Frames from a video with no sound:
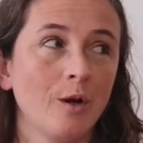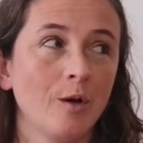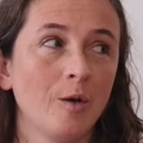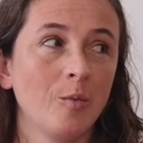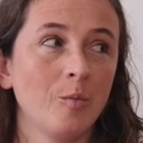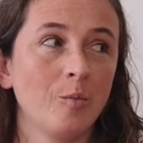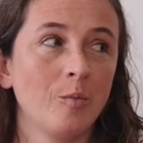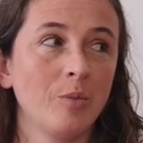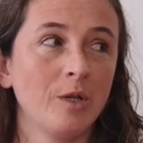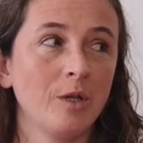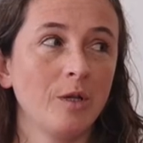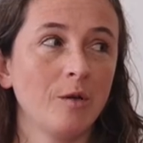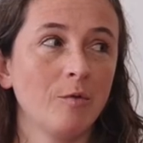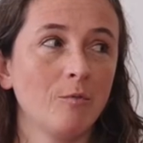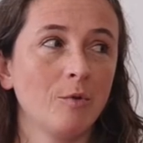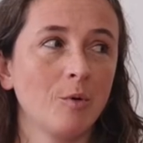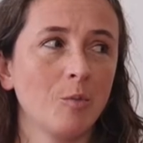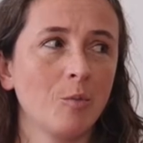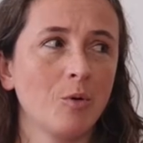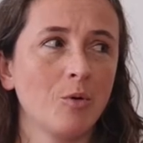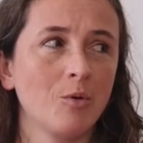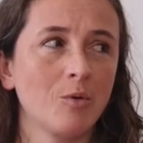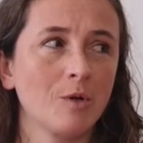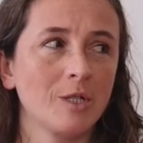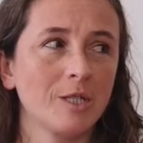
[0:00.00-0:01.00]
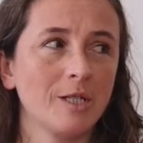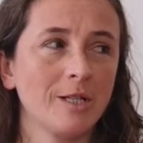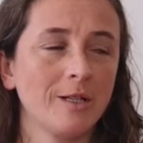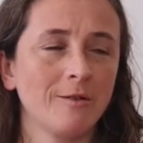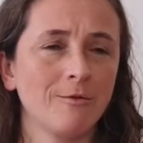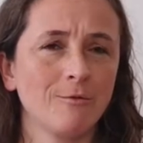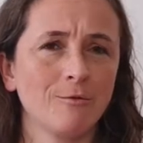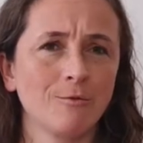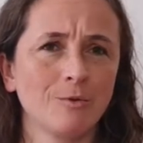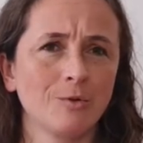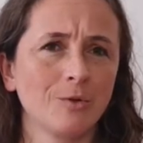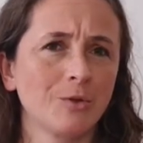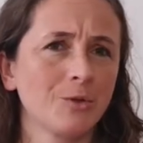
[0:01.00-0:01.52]
be reporting
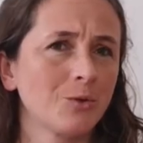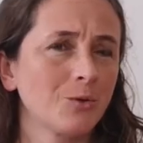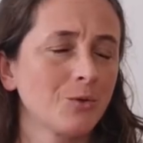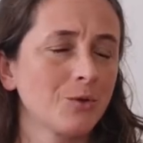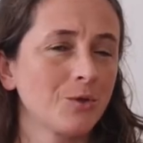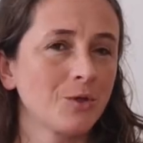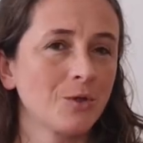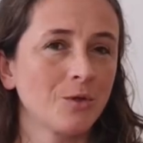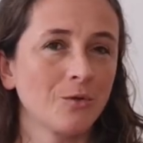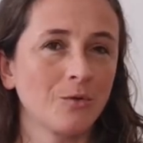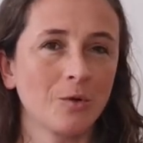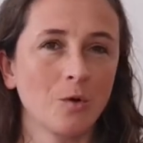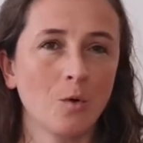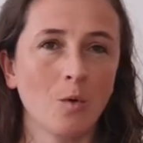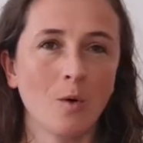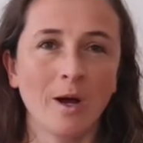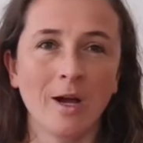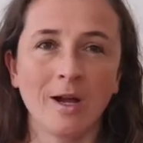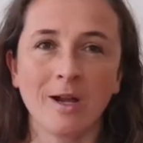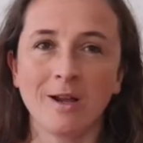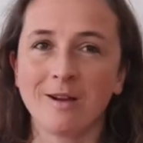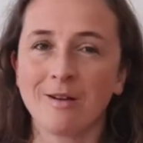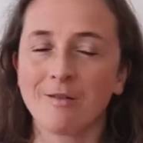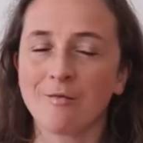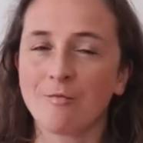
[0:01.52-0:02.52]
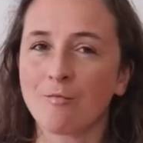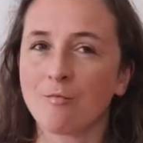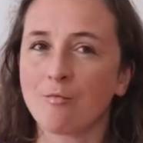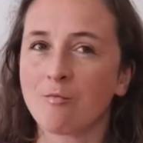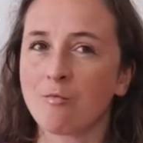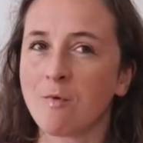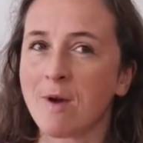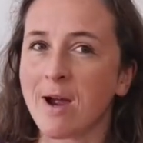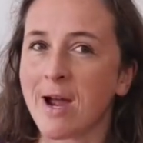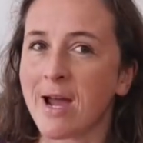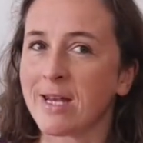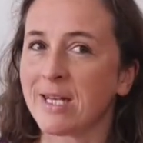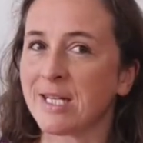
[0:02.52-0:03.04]
all sorts of quite
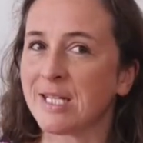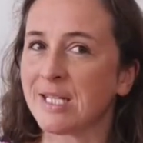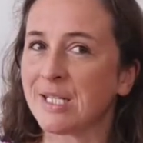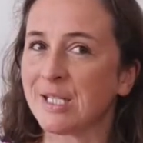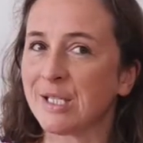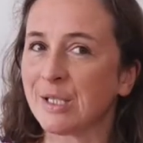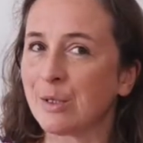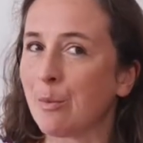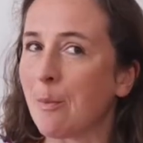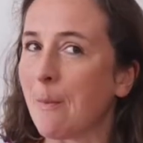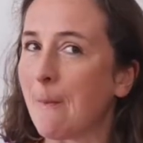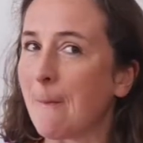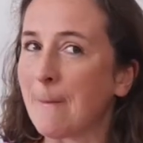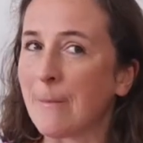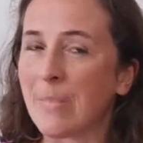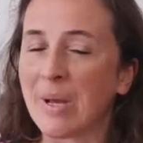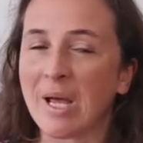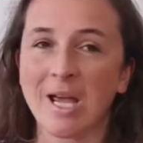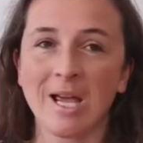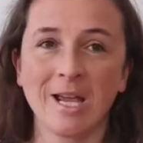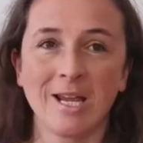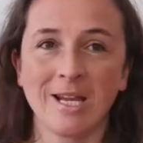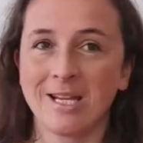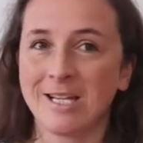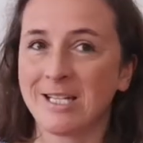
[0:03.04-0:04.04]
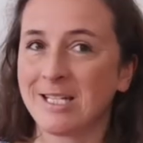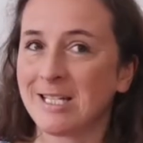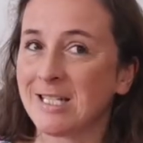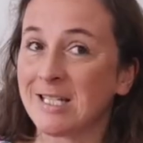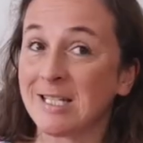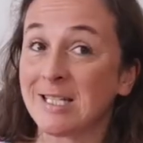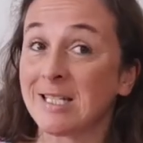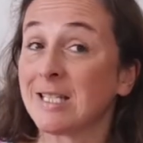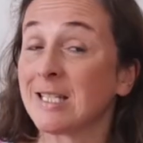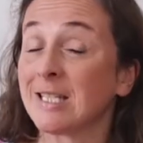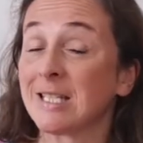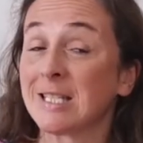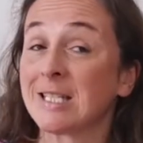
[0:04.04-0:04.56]
random
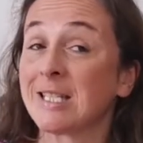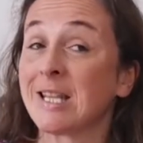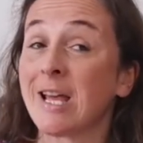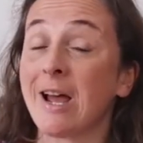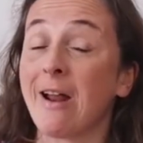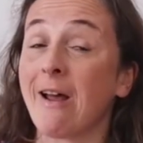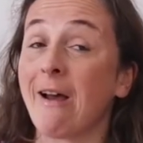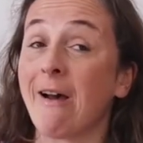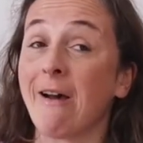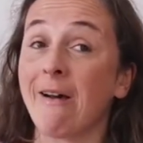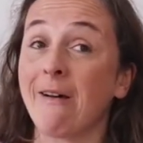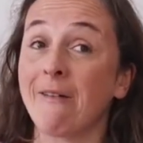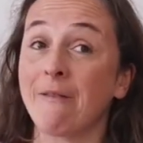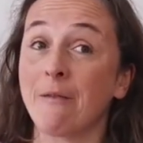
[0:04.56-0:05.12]
pains that have